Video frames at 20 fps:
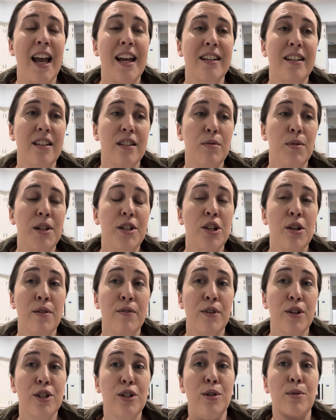I did switch
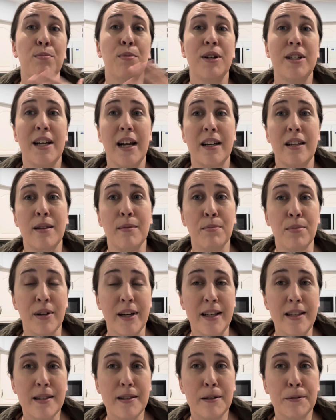over to Protect the
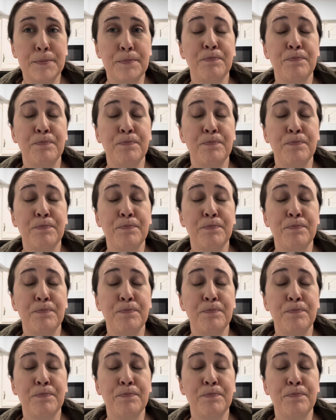Prince